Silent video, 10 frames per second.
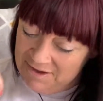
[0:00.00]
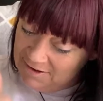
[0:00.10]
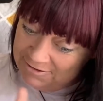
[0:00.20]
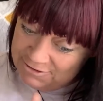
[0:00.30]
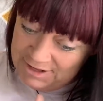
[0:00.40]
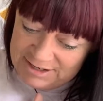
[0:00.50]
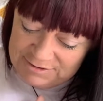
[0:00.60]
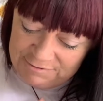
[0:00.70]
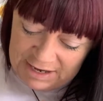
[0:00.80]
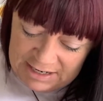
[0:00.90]

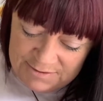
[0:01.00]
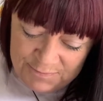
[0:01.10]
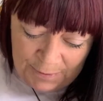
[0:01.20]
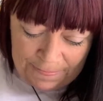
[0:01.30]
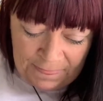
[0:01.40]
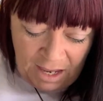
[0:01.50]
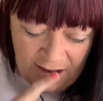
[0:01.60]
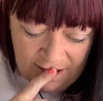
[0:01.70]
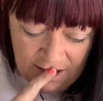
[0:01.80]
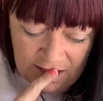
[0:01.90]
There's no
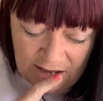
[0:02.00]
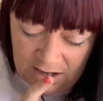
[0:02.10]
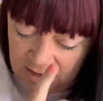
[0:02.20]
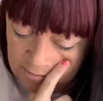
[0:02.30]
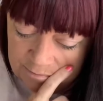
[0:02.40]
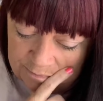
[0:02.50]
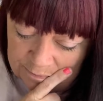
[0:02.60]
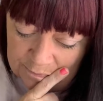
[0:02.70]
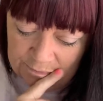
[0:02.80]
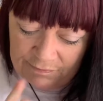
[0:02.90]
forcefulness or anything like that.